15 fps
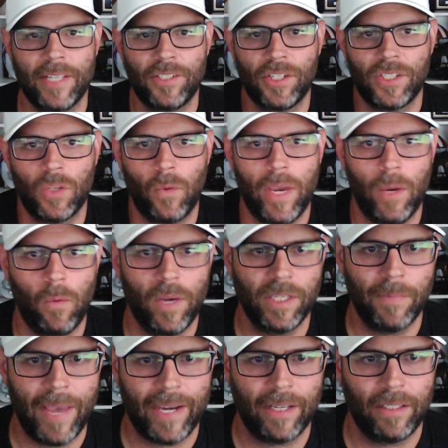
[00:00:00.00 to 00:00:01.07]
That's just the way it
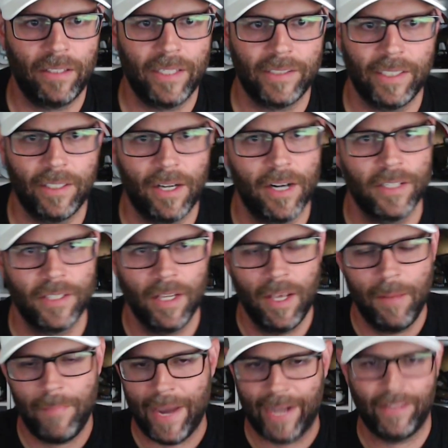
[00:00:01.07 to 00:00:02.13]
was back in collecting cards
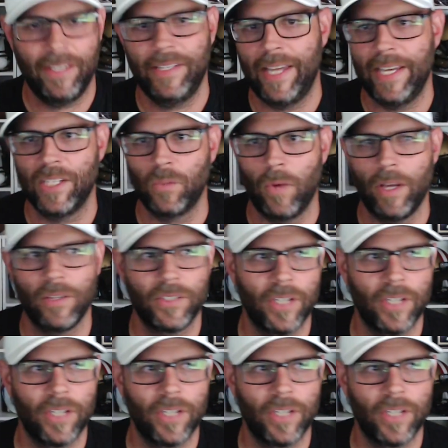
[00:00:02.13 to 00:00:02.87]
back in the day as well.